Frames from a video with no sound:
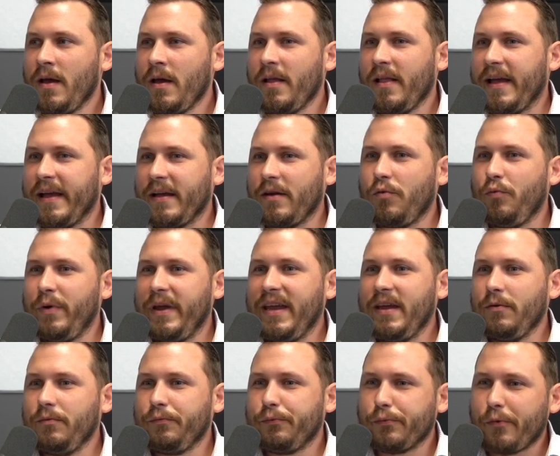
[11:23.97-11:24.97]
Like
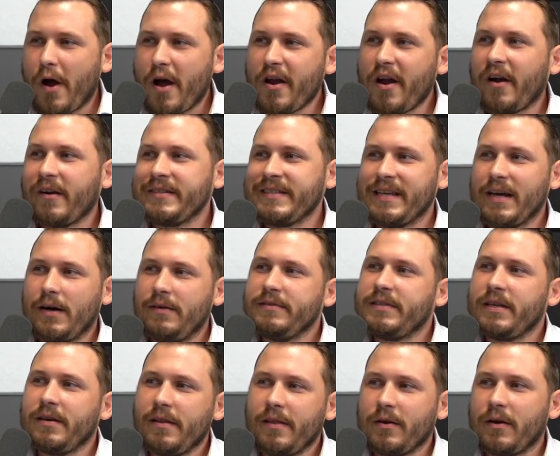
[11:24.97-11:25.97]
we run ourselves
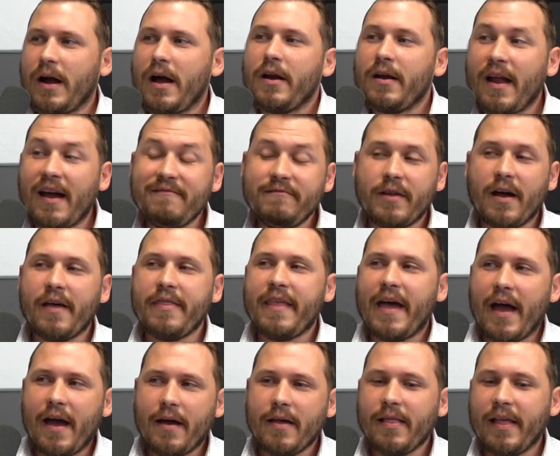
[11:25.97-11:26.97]
into the ground. And I've done
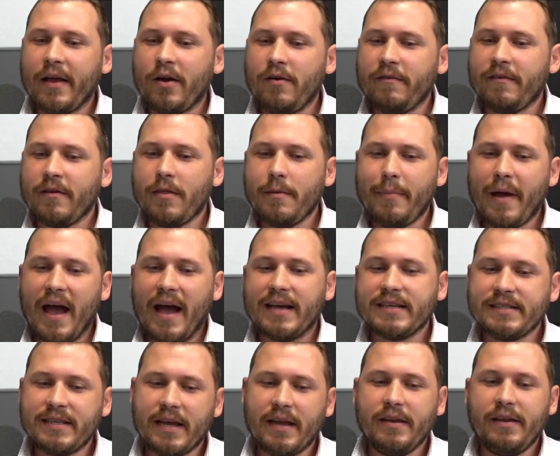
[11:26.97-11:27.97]
that. Me too. Over the
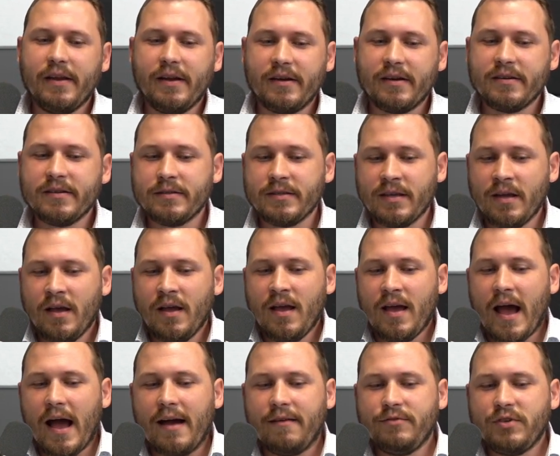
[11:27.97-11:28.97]
past 10 years,
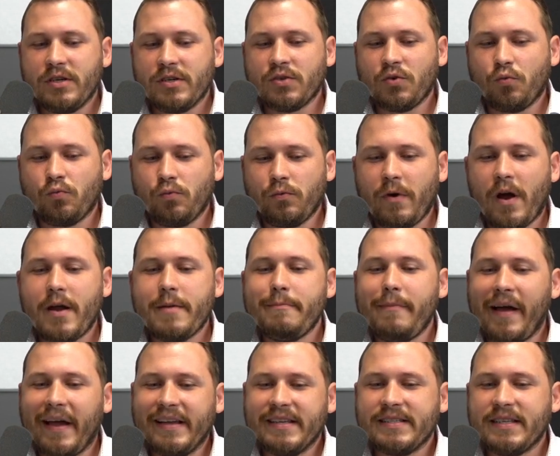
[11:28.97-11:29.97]
I've just run
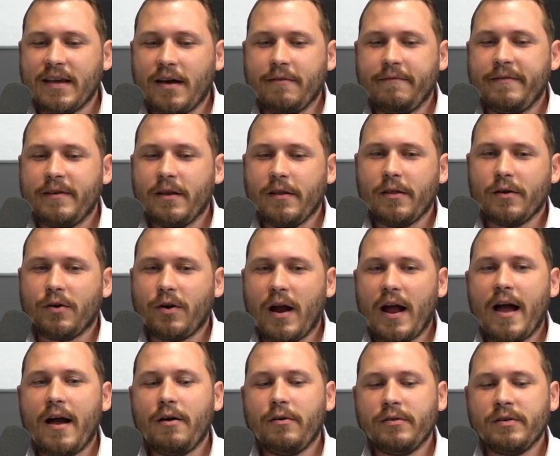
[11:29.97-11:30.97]
myself into the
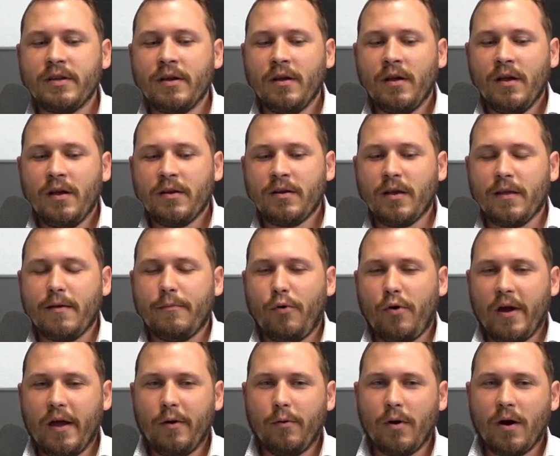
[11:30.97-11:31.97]
ground to the
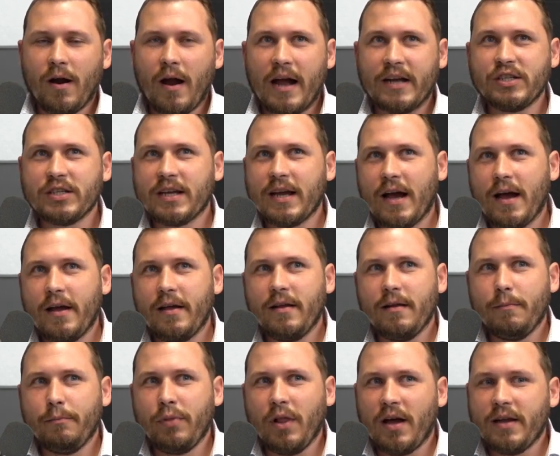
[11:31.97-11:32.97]
point where I just got
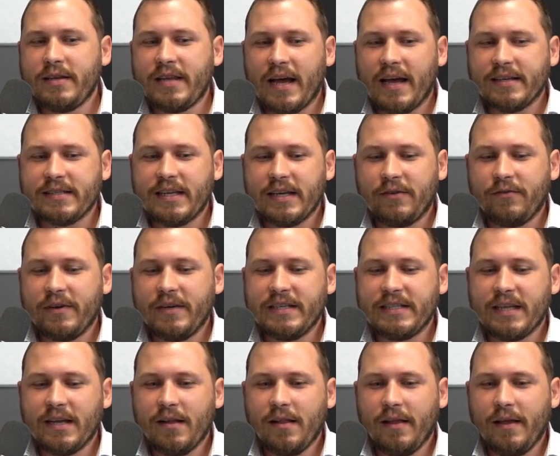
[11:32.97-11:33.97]
blood testing
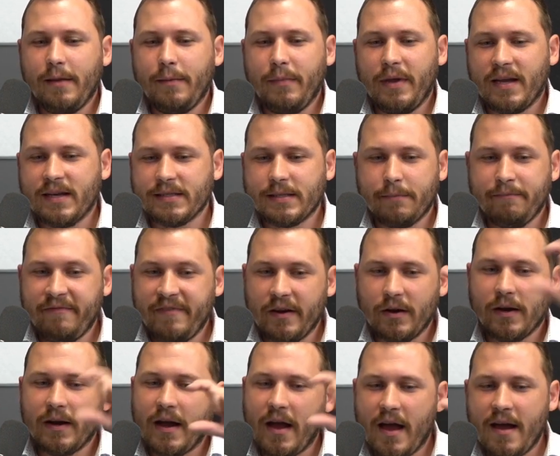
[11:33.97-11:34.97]
recently because I'm
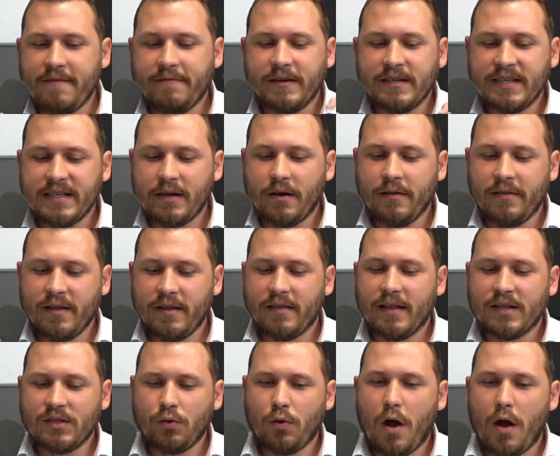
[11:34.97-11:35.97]
figuring out every single thing
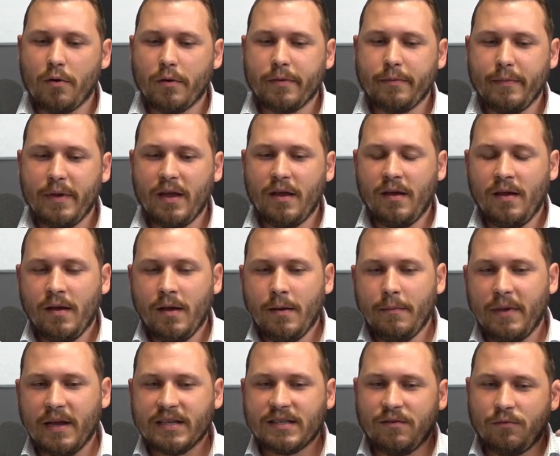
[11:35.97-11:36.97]
that's wrong with me
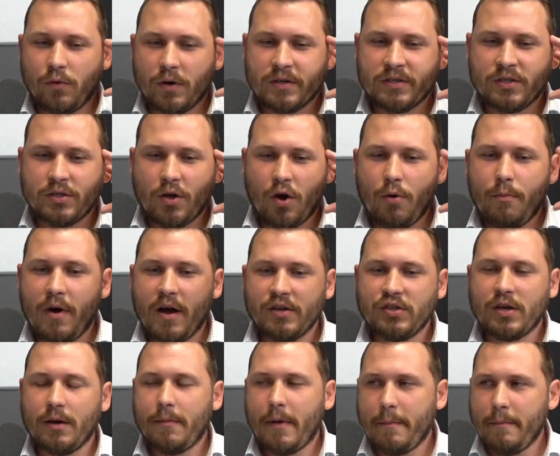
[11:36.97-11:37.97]
because I've worked so
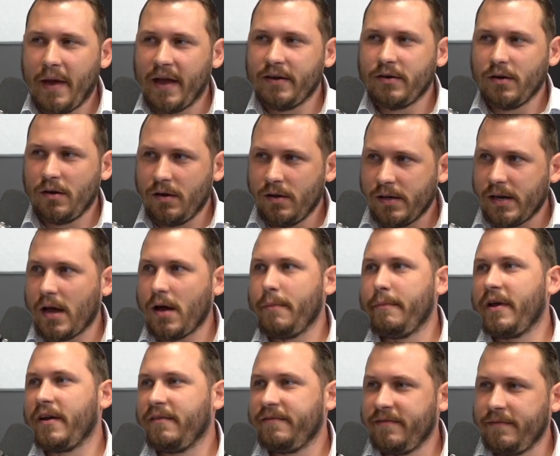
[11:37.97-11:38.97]
much on my mental and now I'm
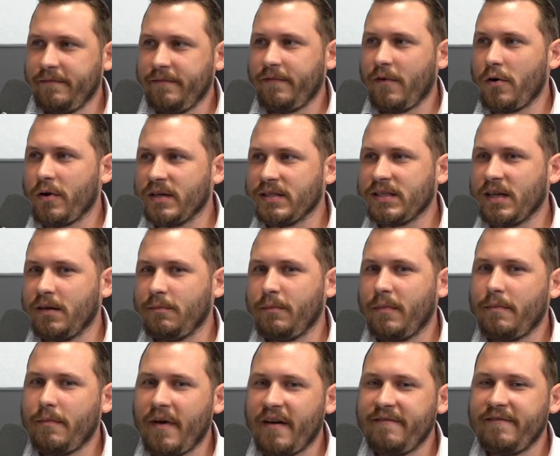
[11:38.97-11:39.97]
going to focus on
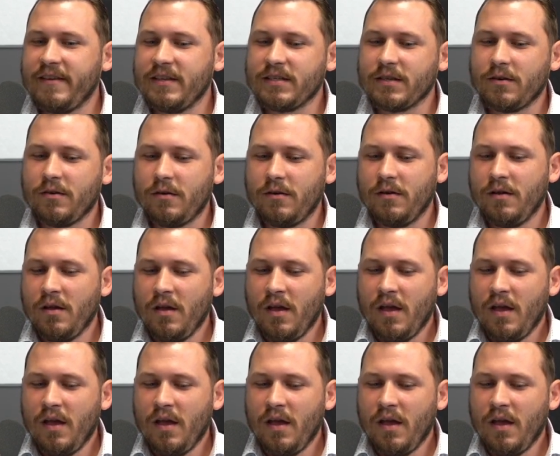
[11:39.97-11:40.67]
my physical.